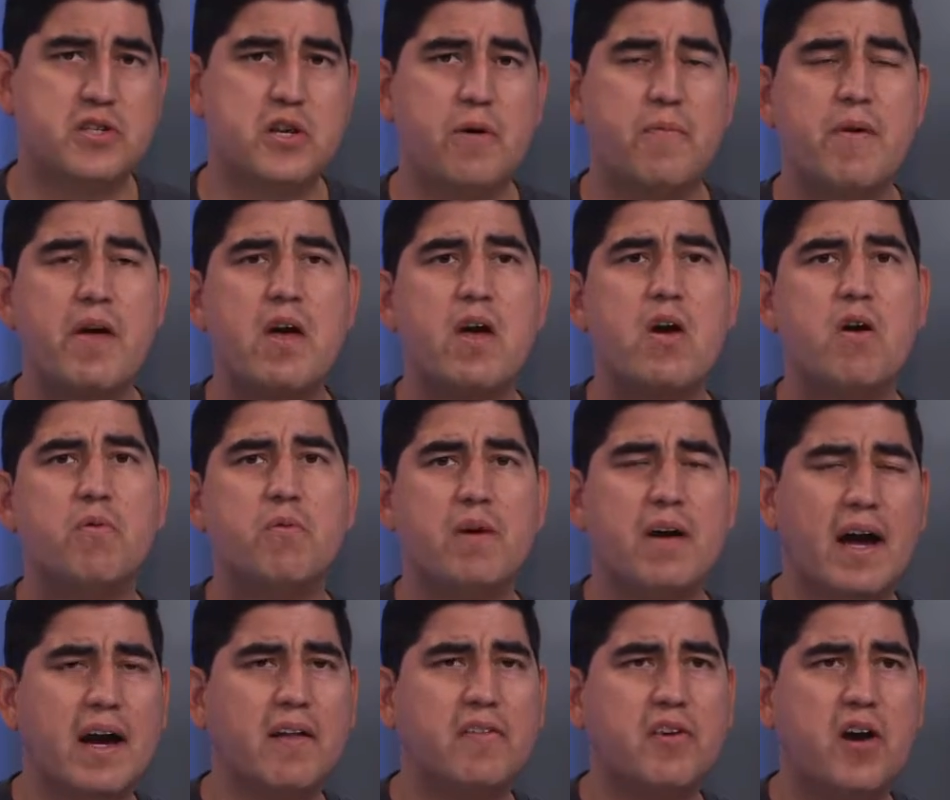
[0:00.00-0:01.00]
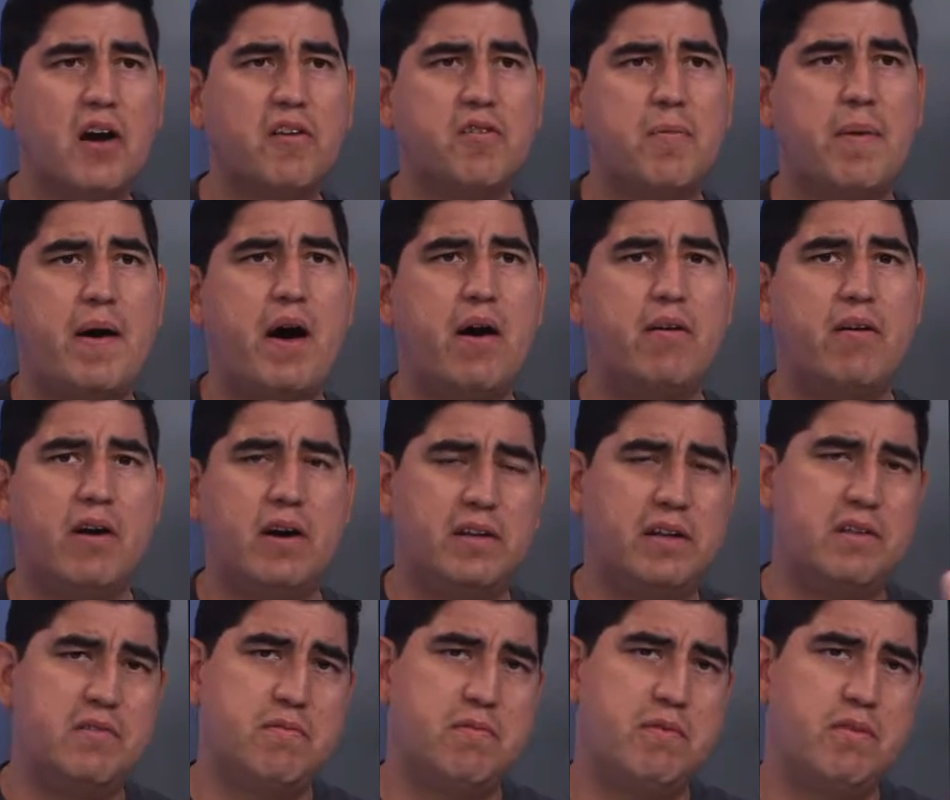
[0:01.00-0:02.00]
So we kind of talked about, all
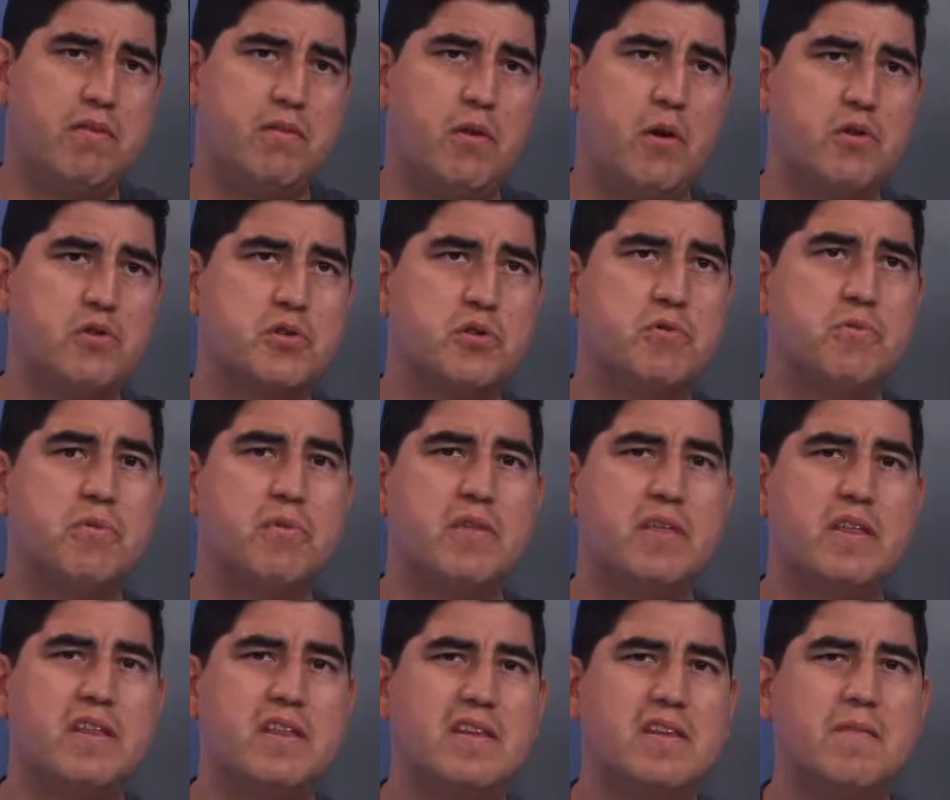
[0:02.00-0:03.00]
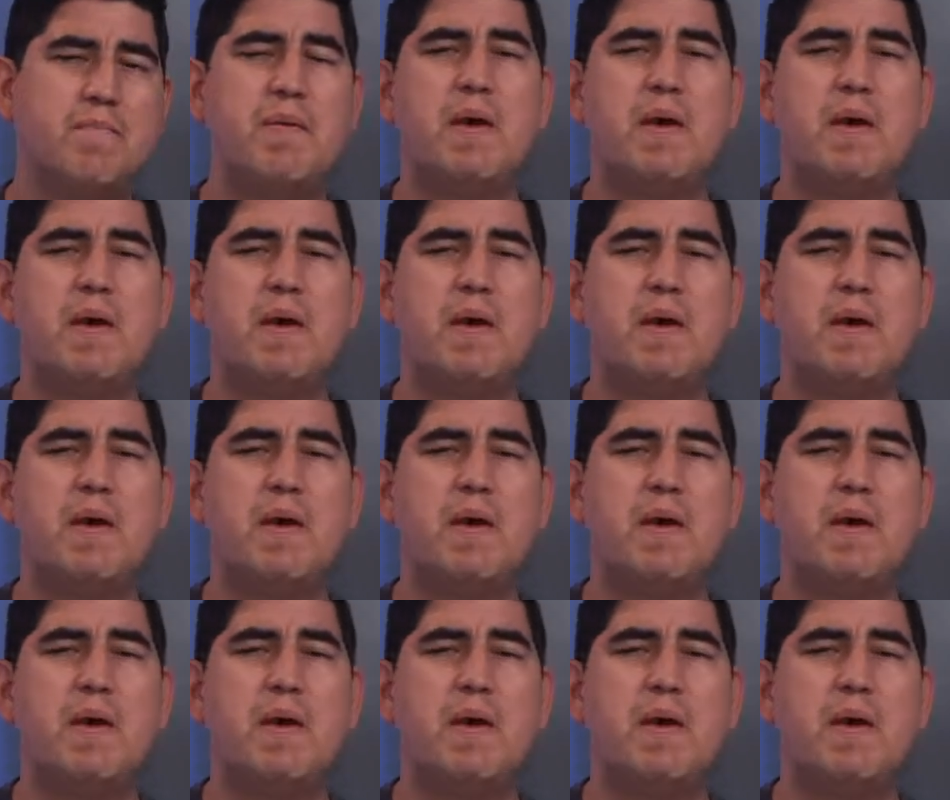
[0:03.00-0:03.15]
right, those are the